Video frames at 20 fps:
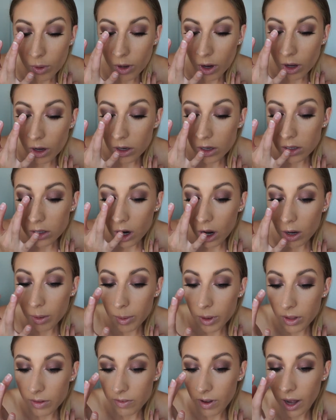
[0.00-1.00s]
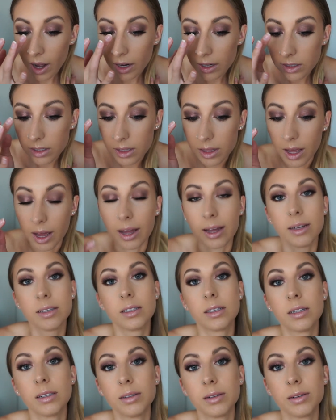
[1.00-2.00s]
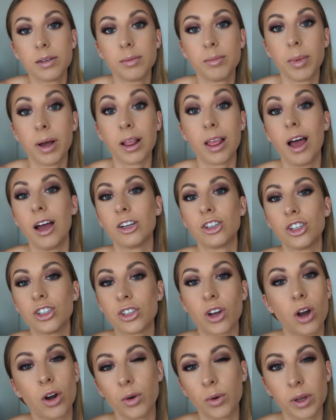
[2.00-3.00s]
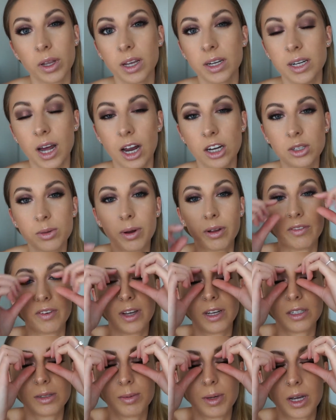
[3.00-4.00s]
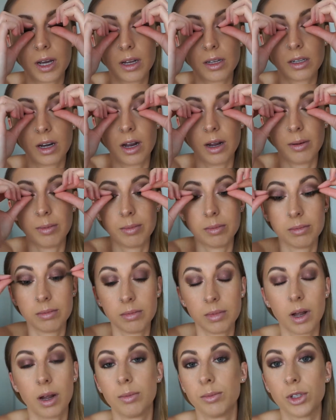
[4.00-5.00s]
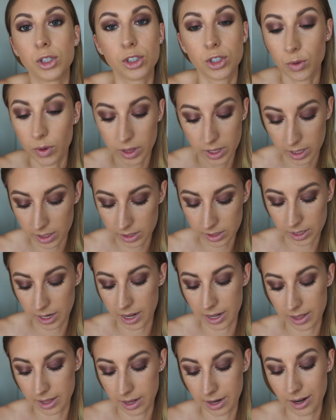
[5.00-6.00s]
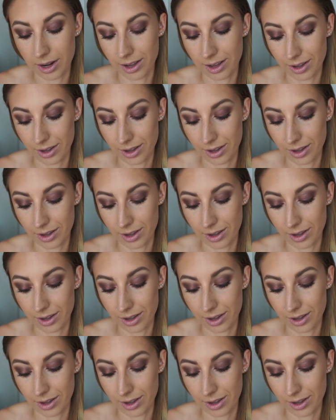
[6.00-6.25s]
We're not gonna talk about the fact that my lashes aren't really attached to my face because I'm just doing this. And then